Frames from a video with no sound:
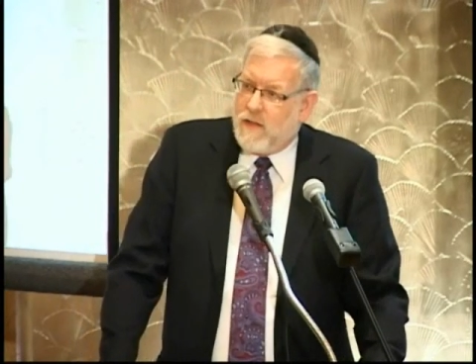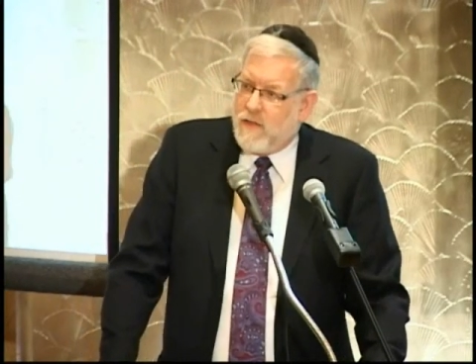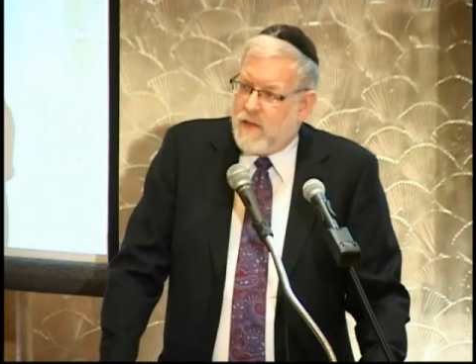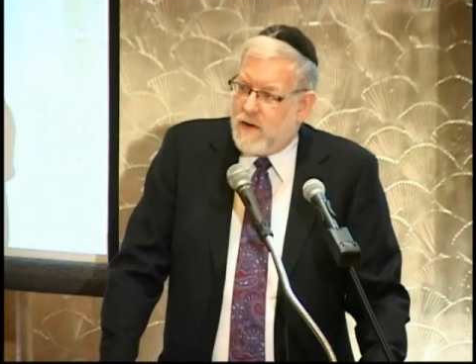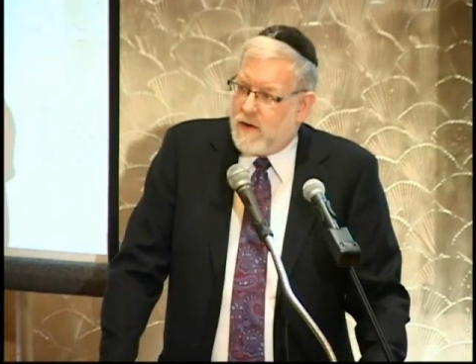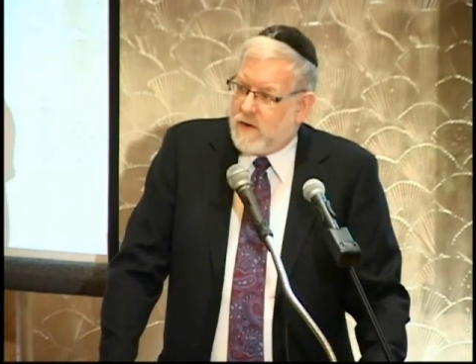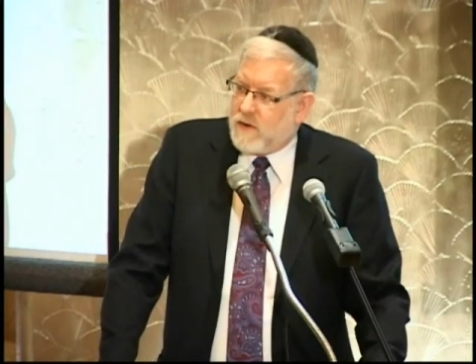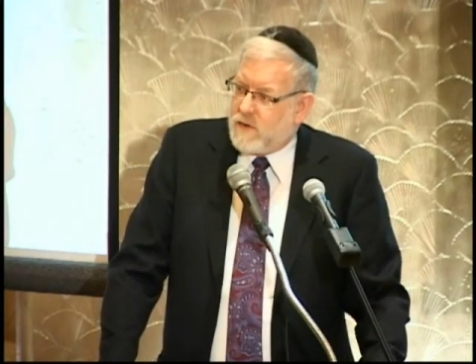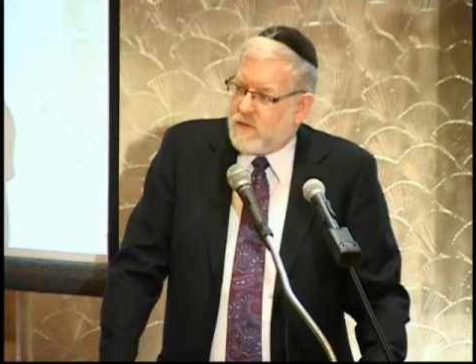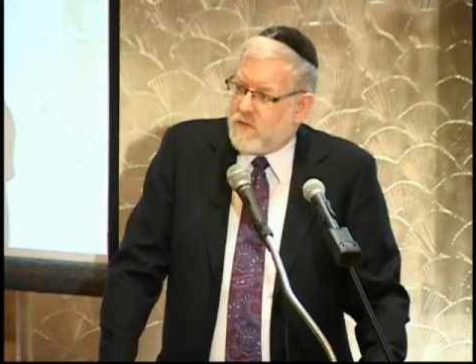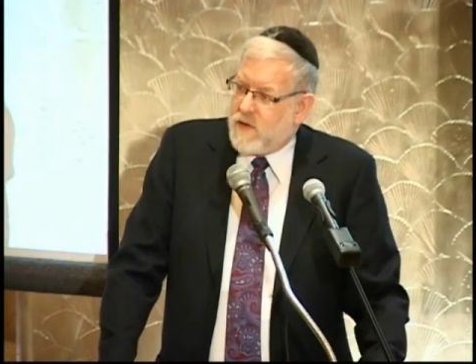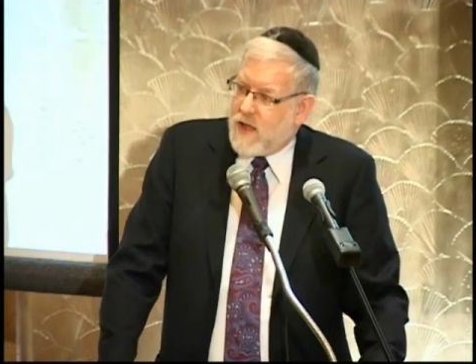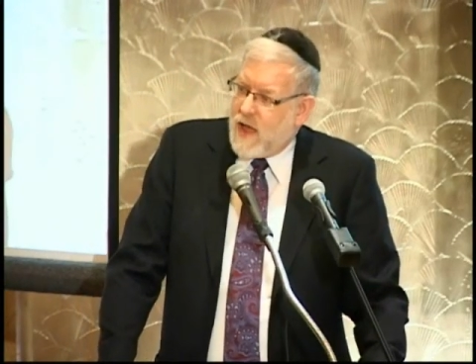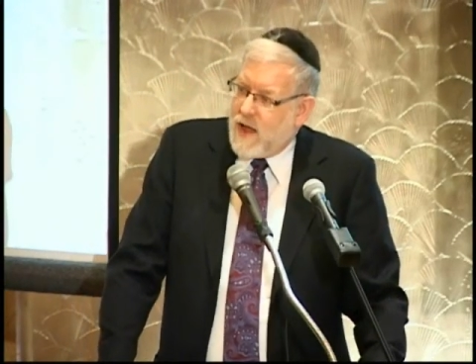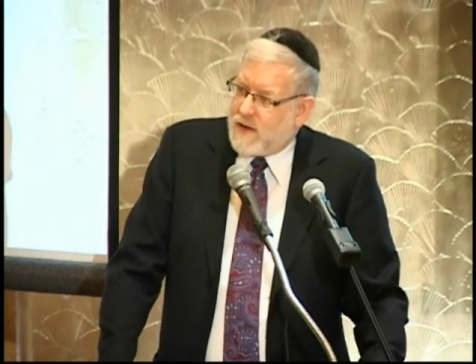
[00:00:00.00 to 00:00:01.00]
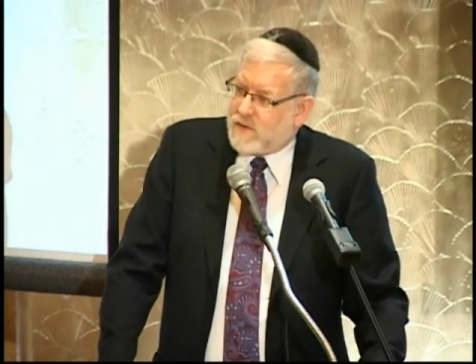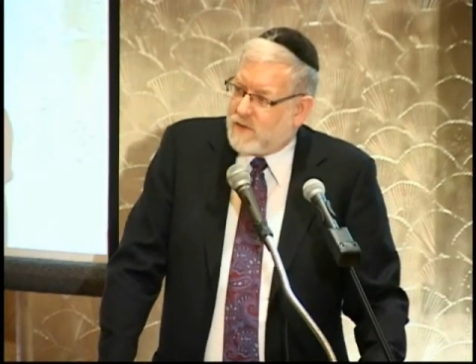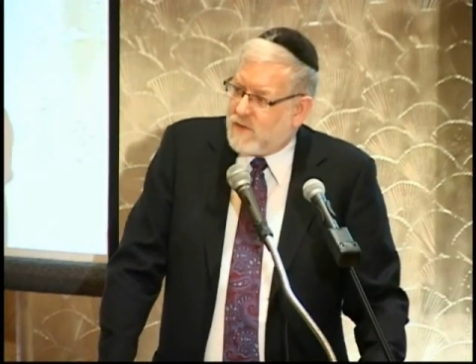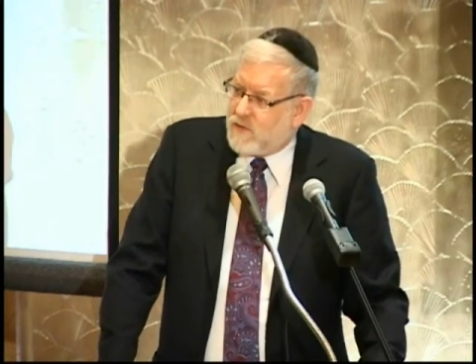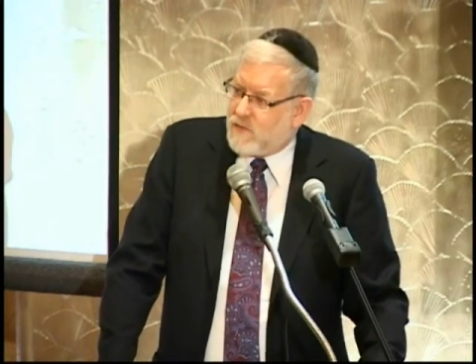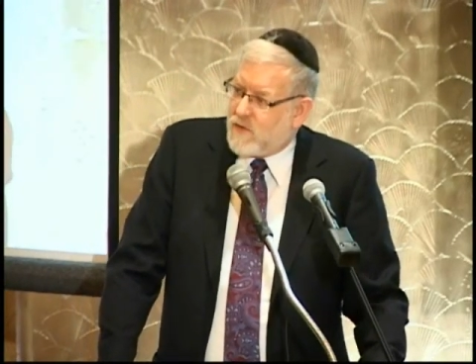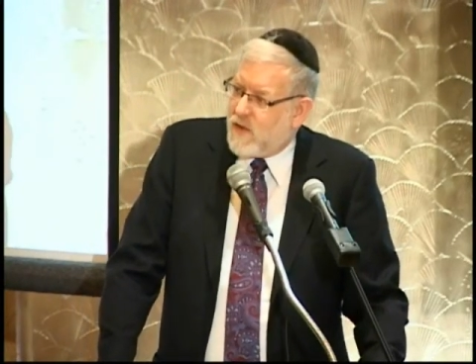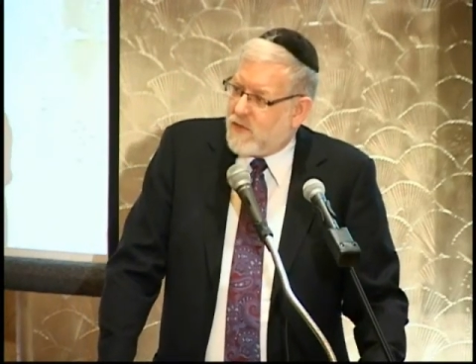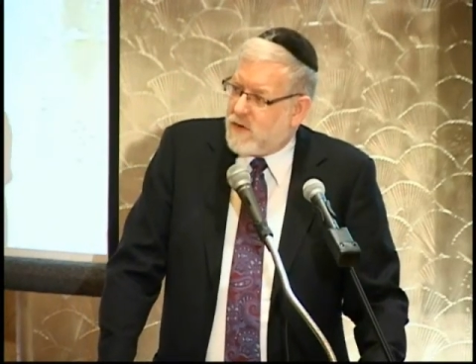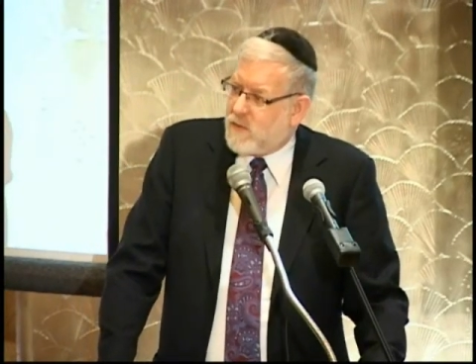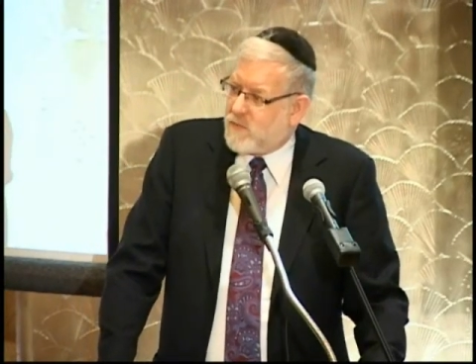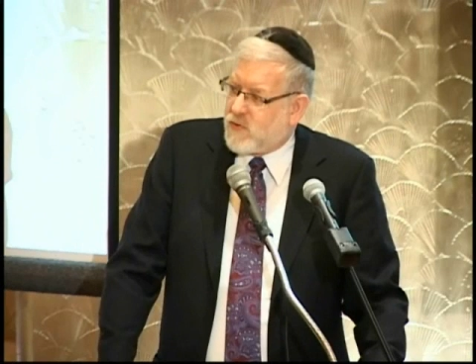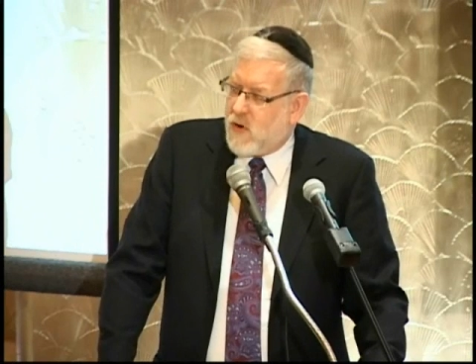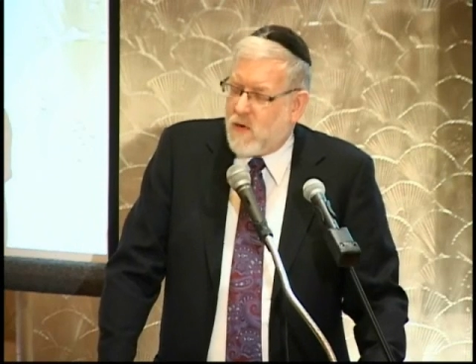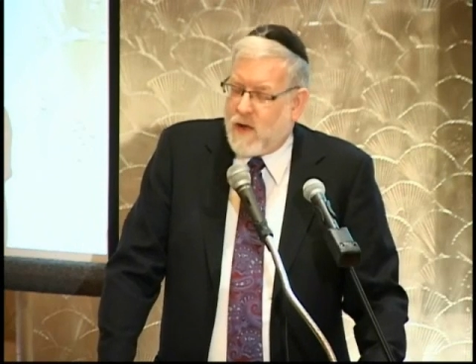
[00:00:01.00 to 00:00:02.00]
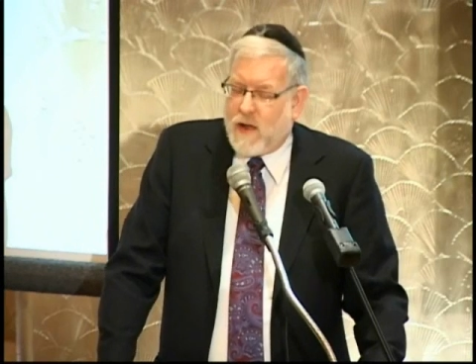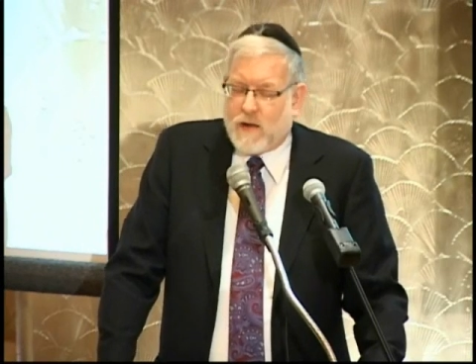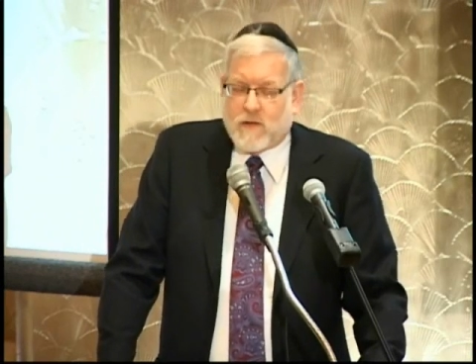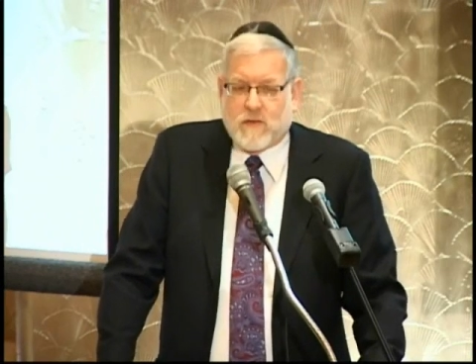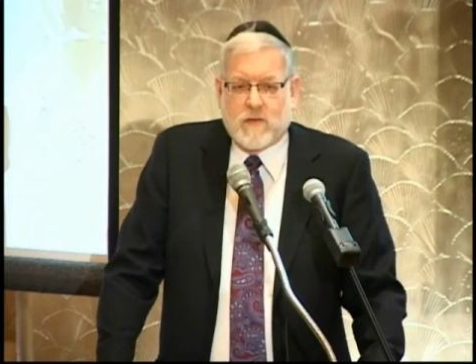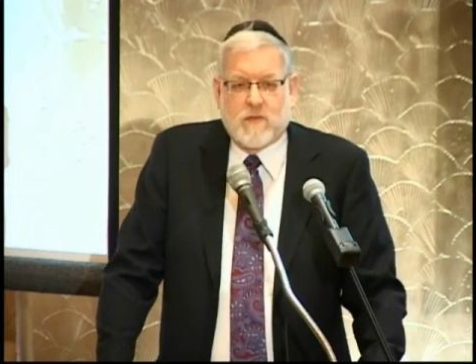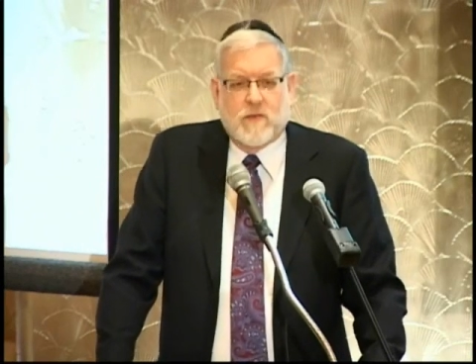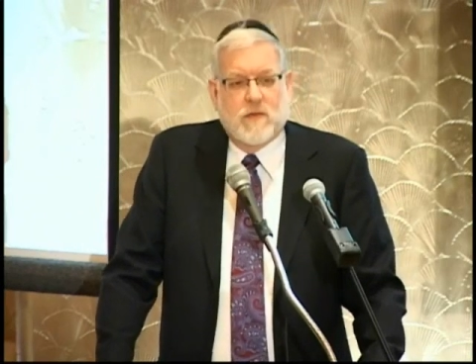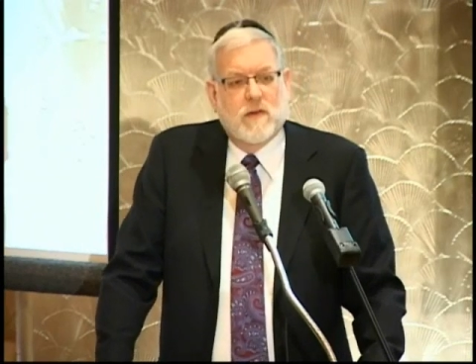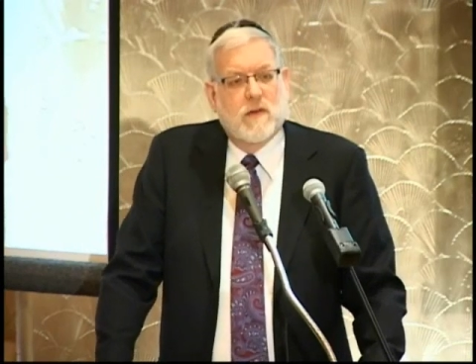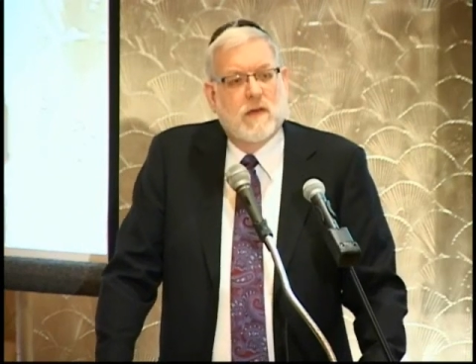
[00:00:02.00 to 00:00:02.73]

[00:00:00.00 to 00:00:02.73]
they're reactive rather than proactive.